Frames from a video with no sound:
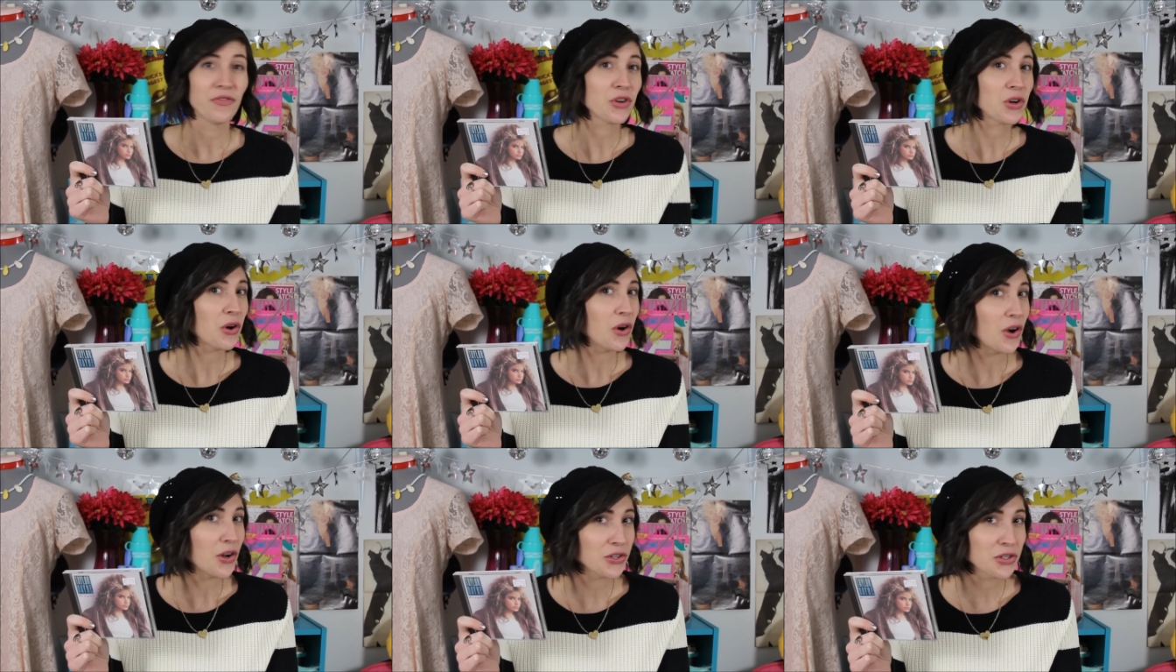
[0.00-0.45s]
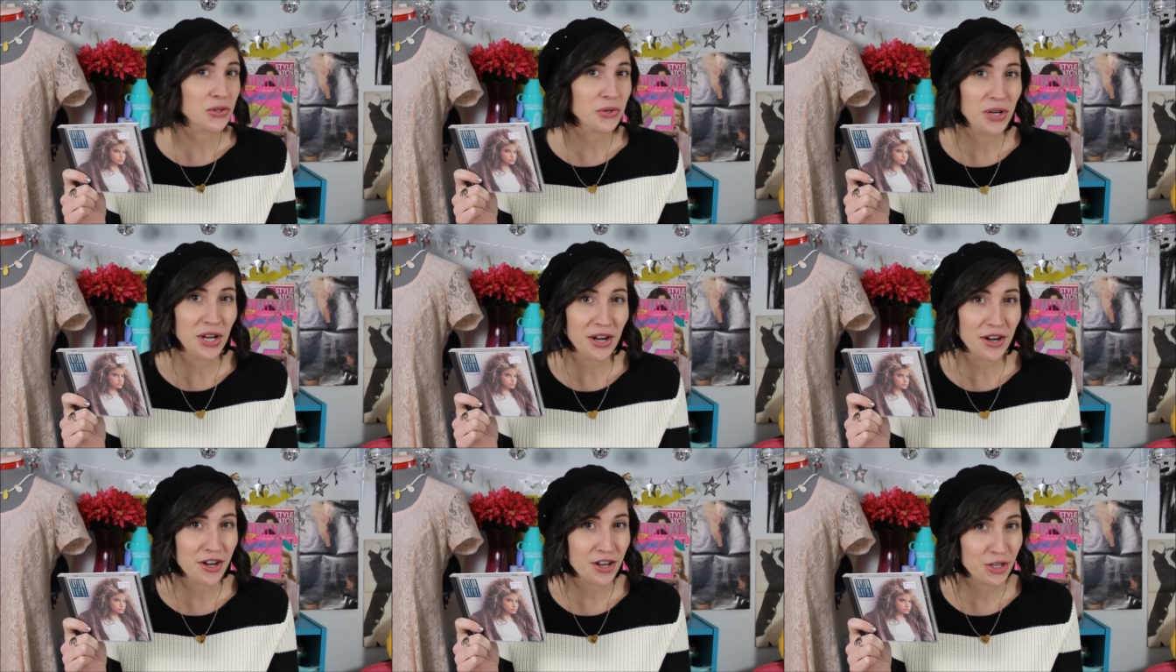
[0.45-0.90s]
If you're also
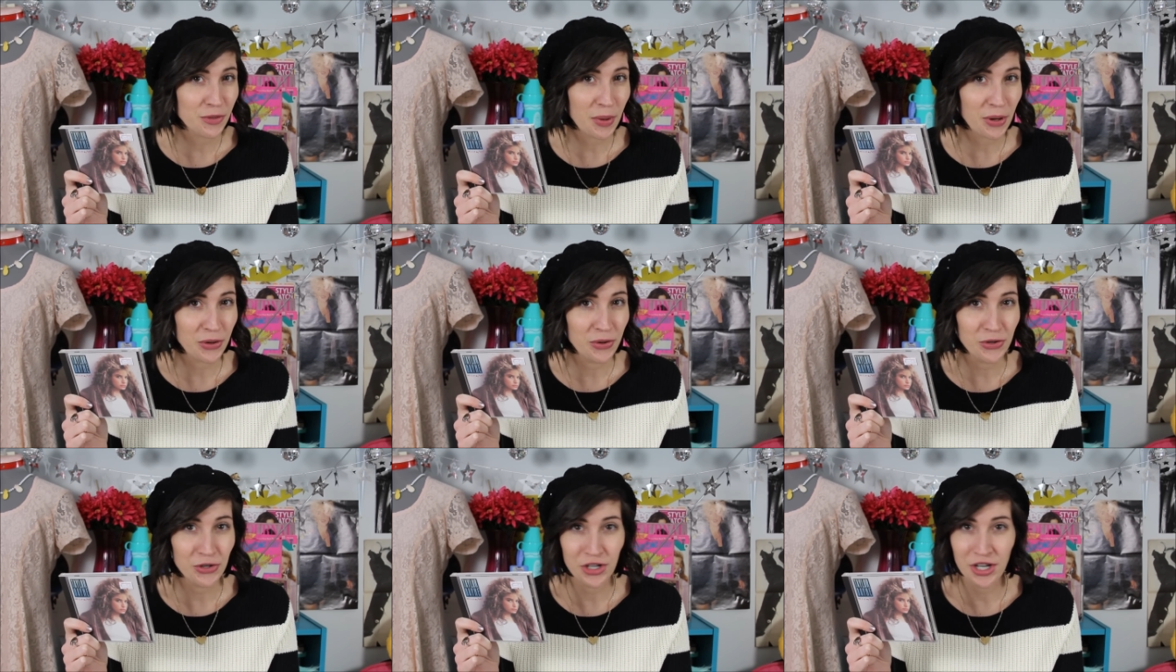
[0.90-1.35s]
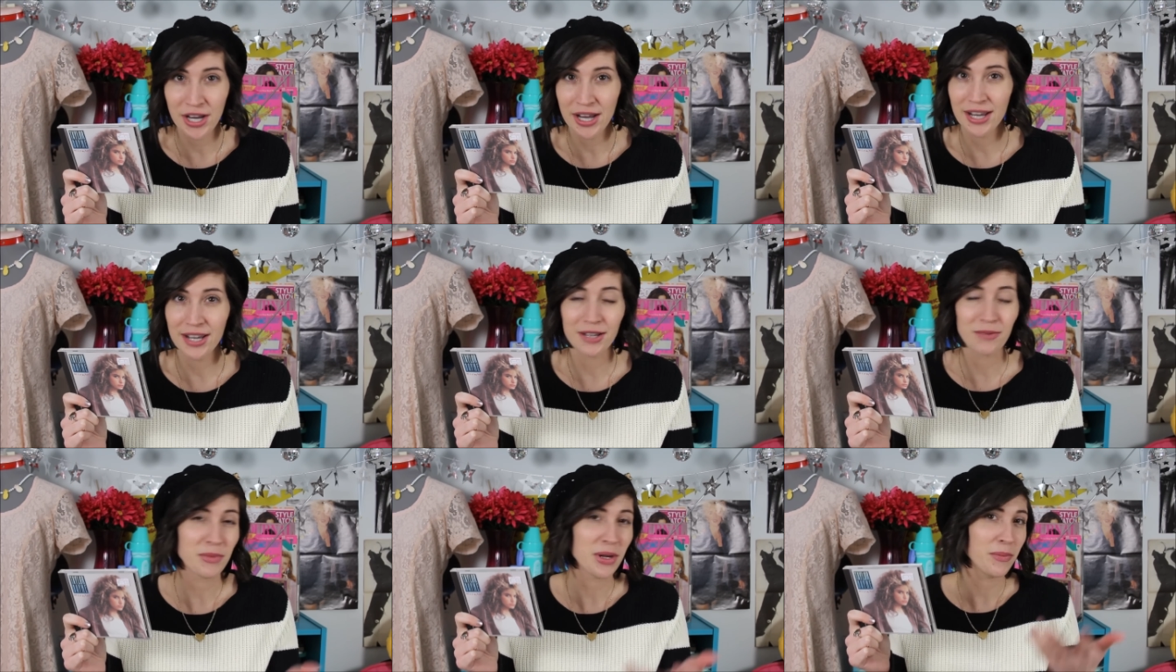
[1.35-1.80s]
curious about who she
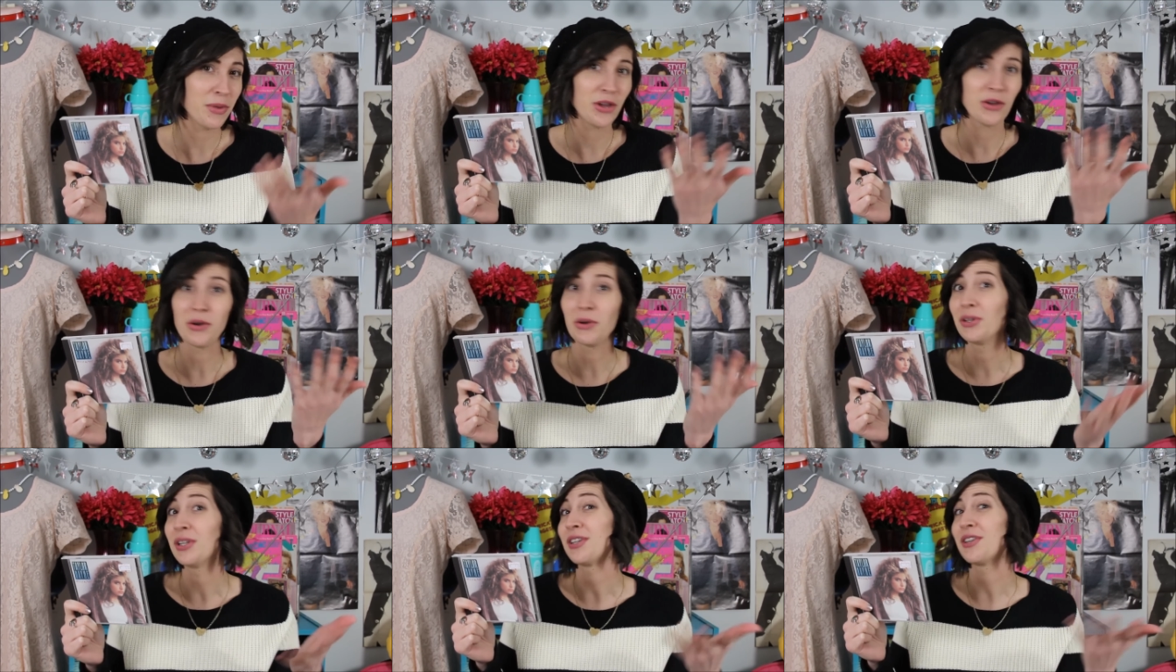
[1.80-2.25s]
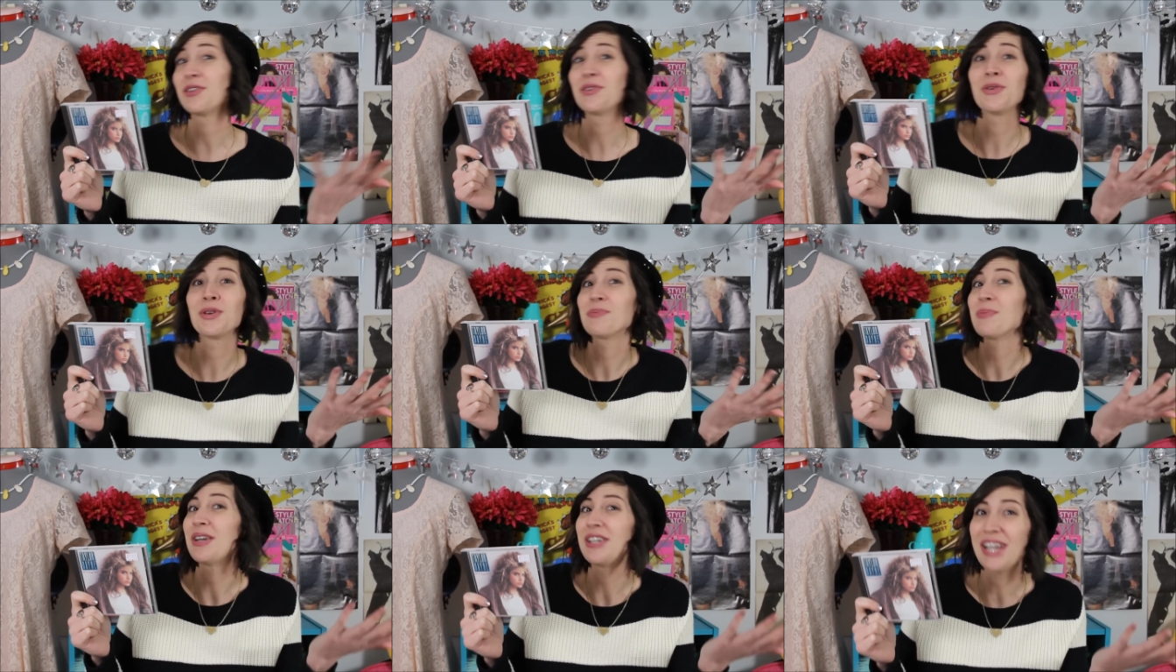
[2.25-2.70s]
is, maybe you don't listen
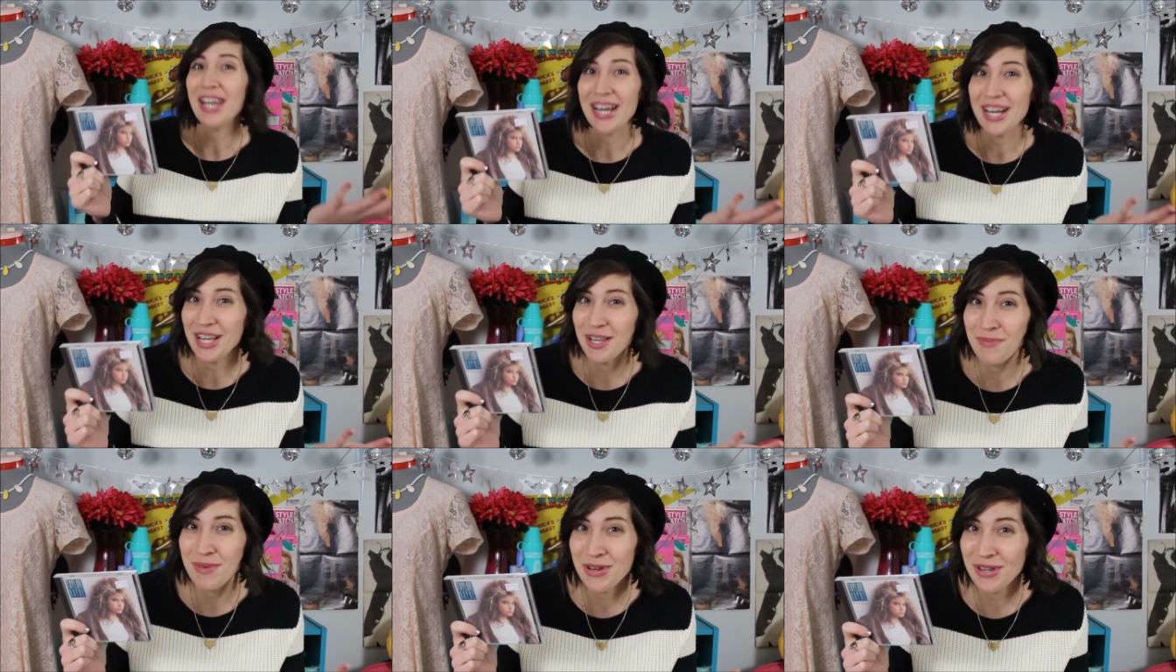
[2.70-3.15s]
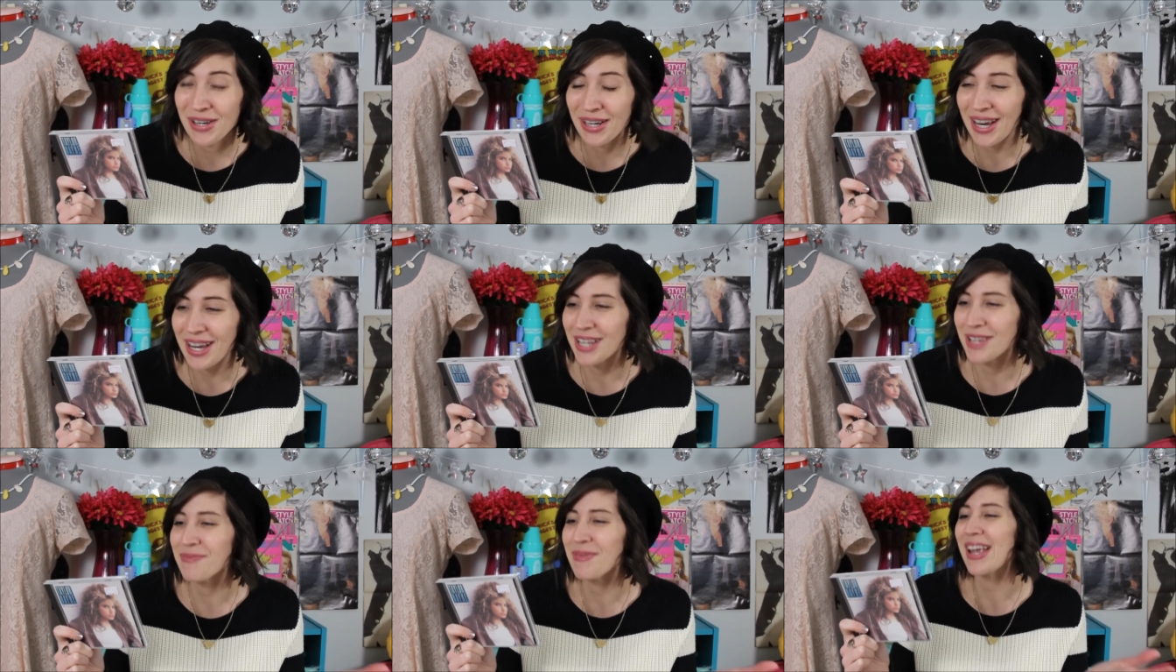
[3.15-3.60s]
to as much 80s
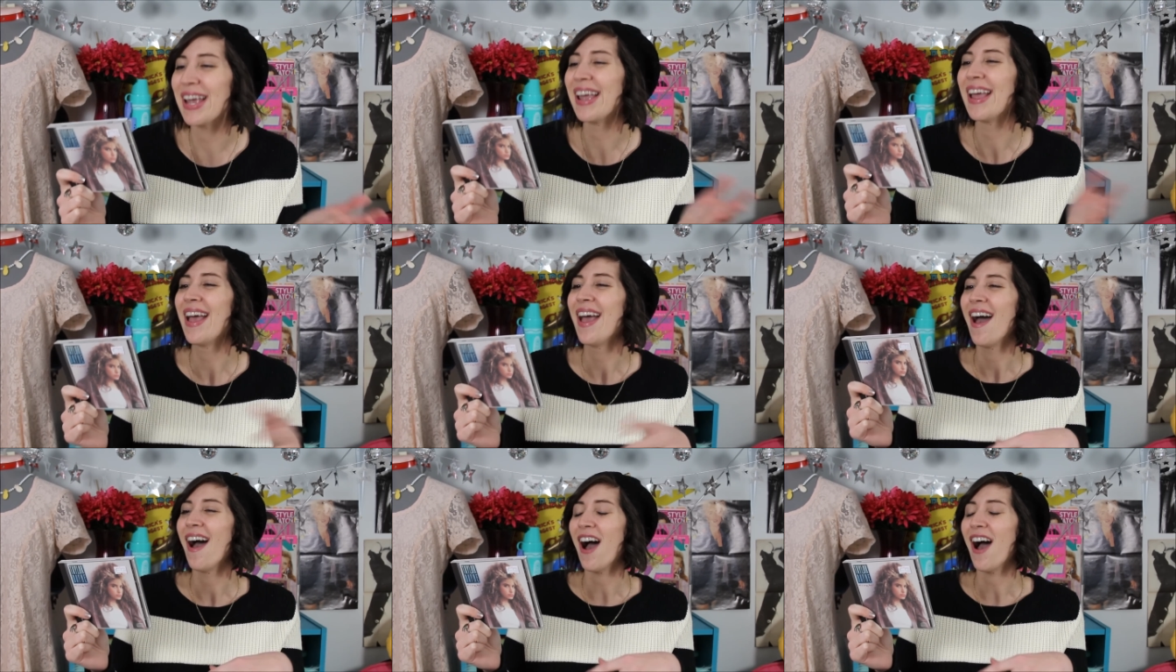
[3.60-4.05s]
music as me,